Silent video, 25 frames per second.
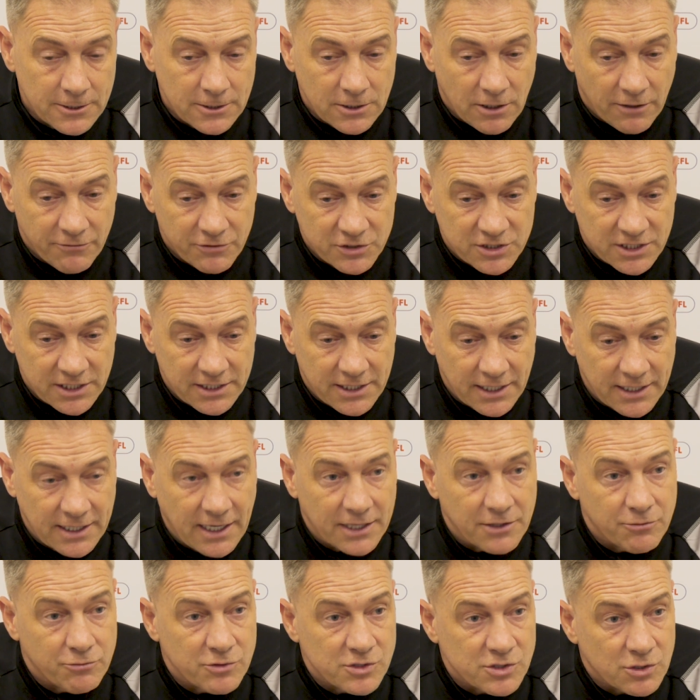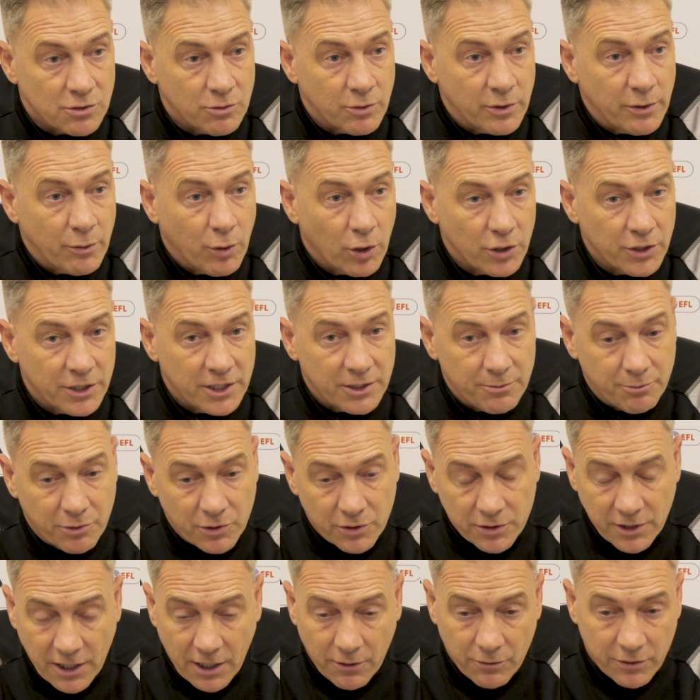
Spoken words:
Obviously, didn't get the result we wanted, but no,